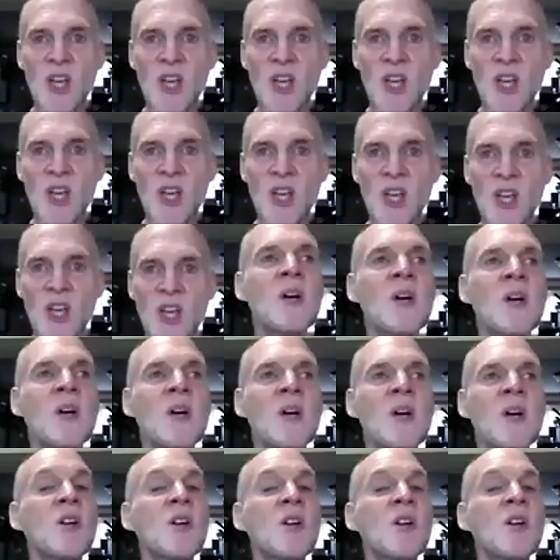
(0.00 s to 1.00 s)
So,
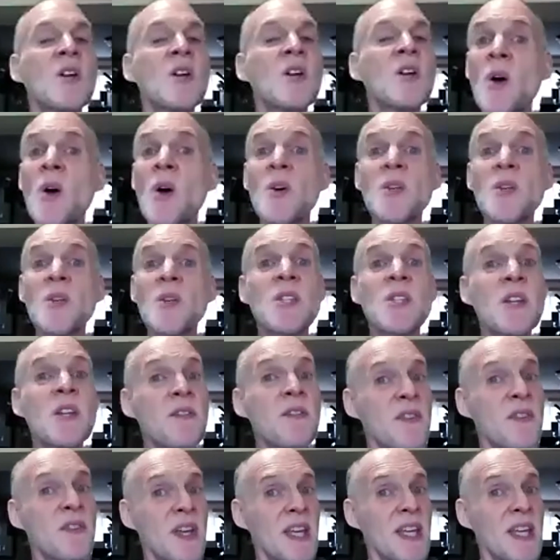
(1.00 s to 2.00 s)
you know, Joseph,
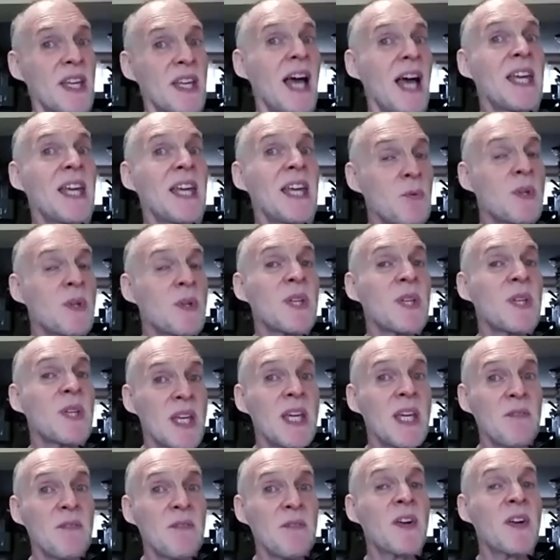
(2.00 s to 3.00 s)
yeah,
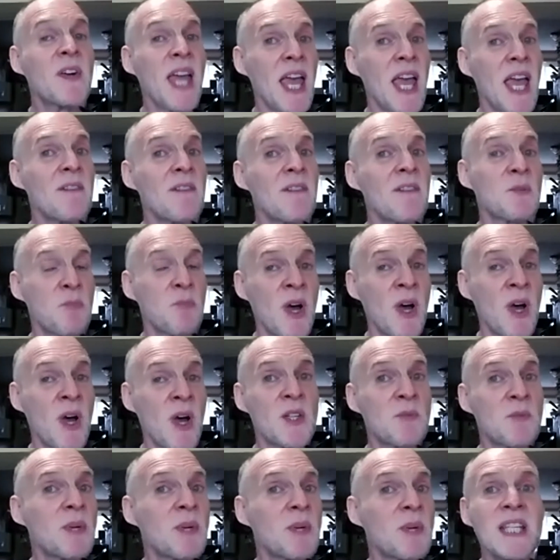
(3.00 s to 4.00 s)
he forgave his
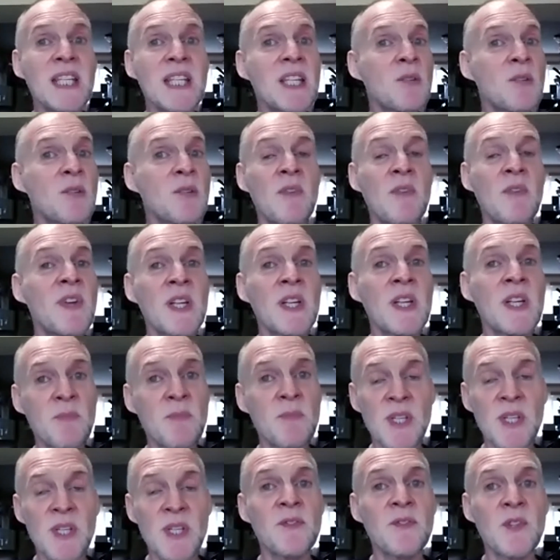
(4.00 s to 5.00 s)
brothers, but he didn't reveal
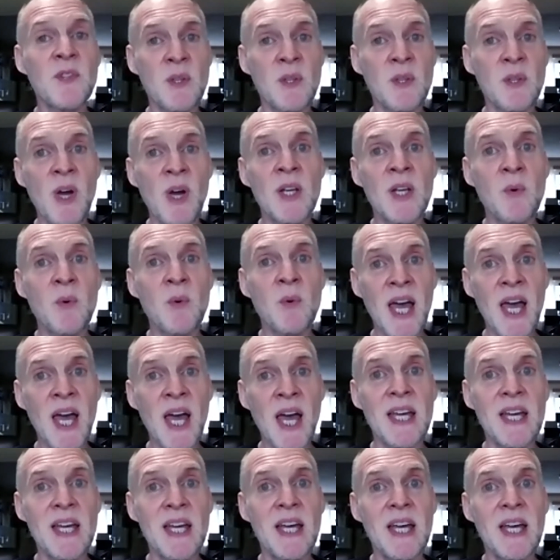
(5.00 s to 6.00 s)
himself to them right away.